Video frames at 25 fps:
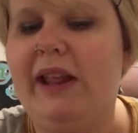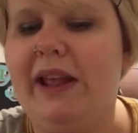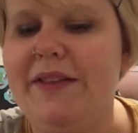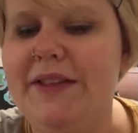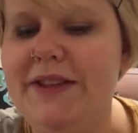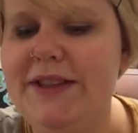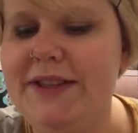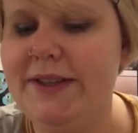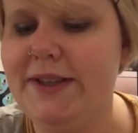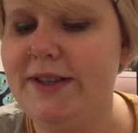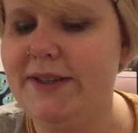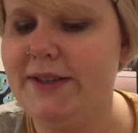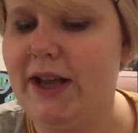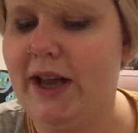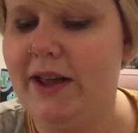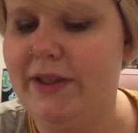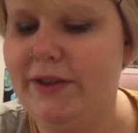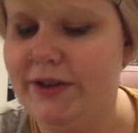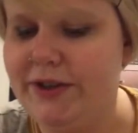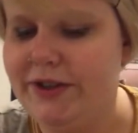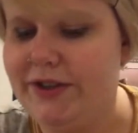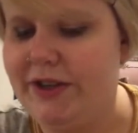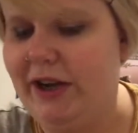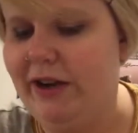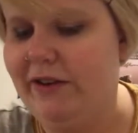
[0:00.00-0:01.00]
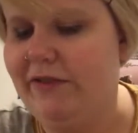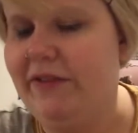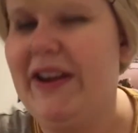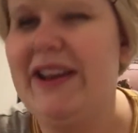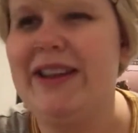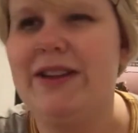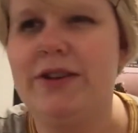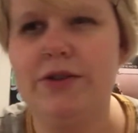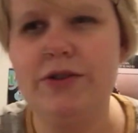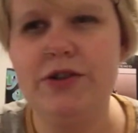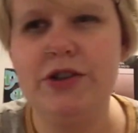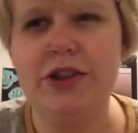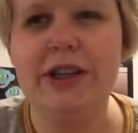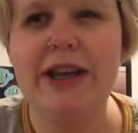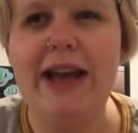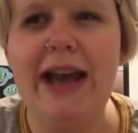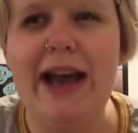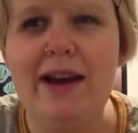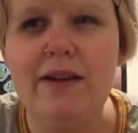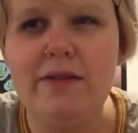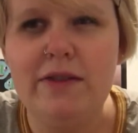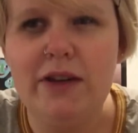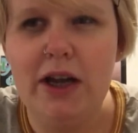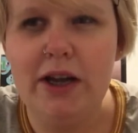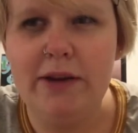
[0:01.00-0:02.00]
this is other stuff I usually
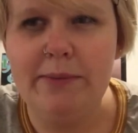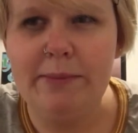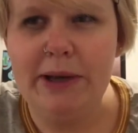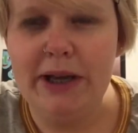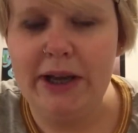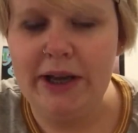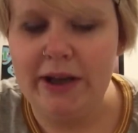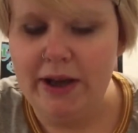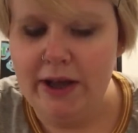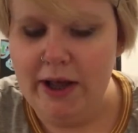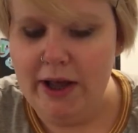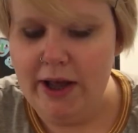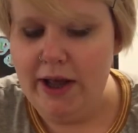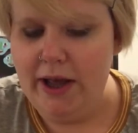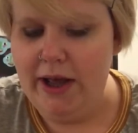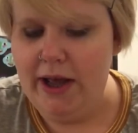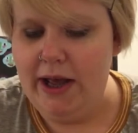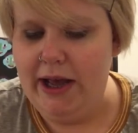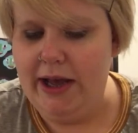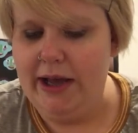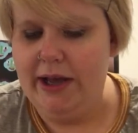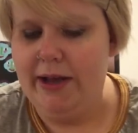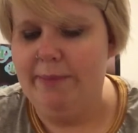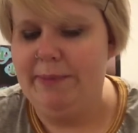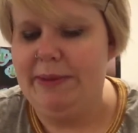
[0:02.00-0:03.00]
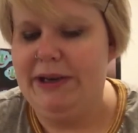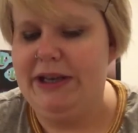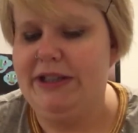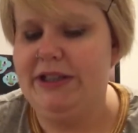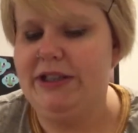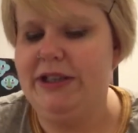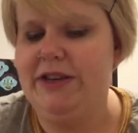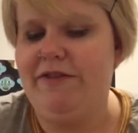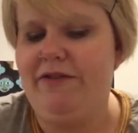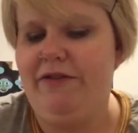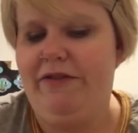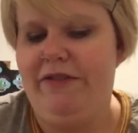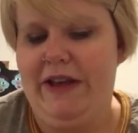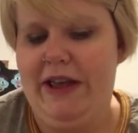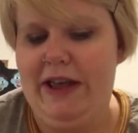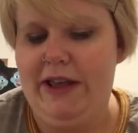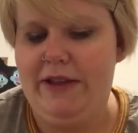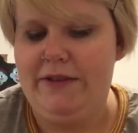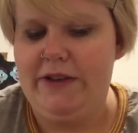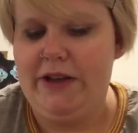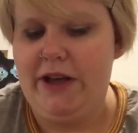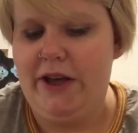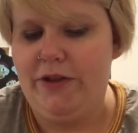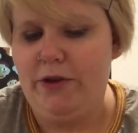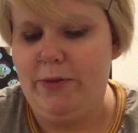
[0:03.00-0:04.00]
have on me, but it didn't fit
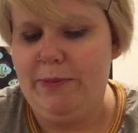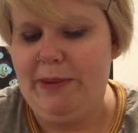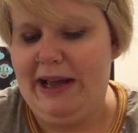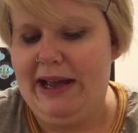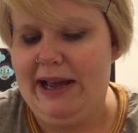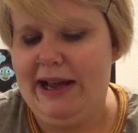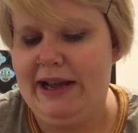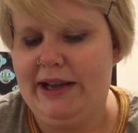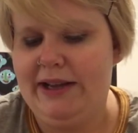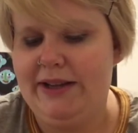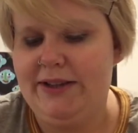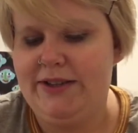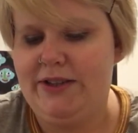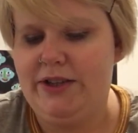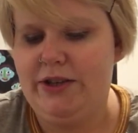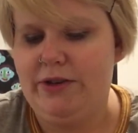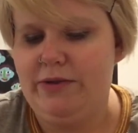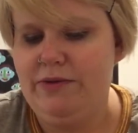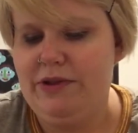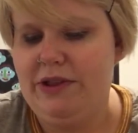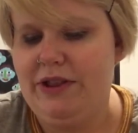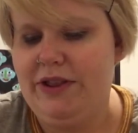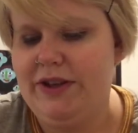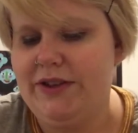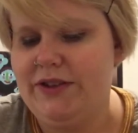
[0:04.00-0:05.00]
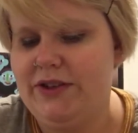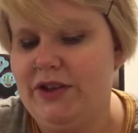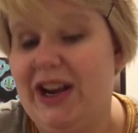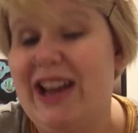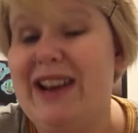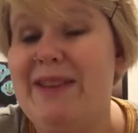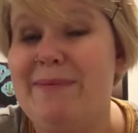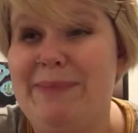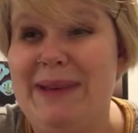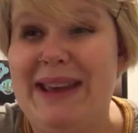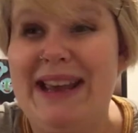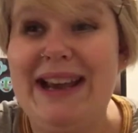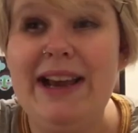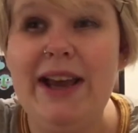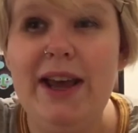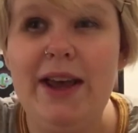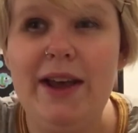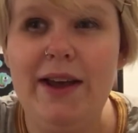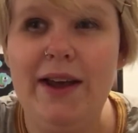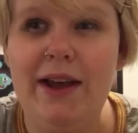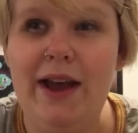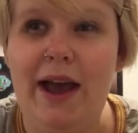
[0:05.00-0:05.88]
in the other bag because two of the things are kind of big.